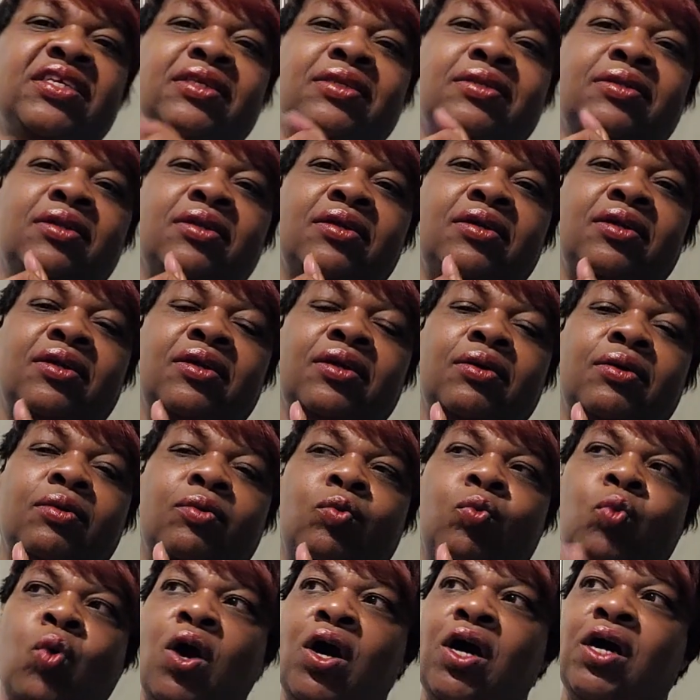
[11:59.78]
is the
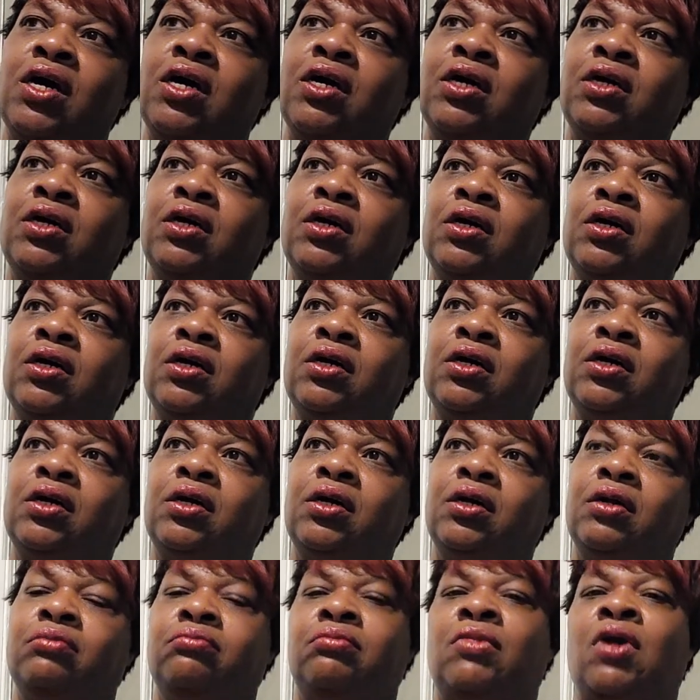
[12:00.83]

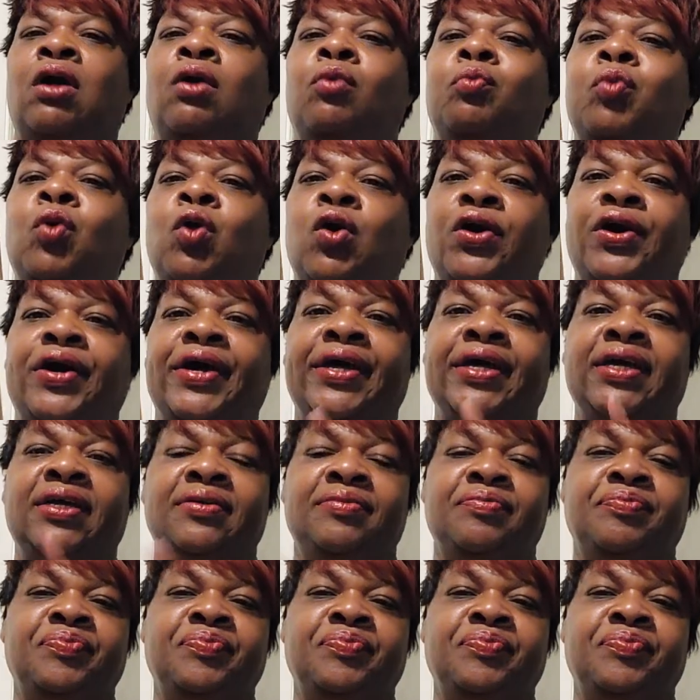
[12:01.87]
one, oh boy,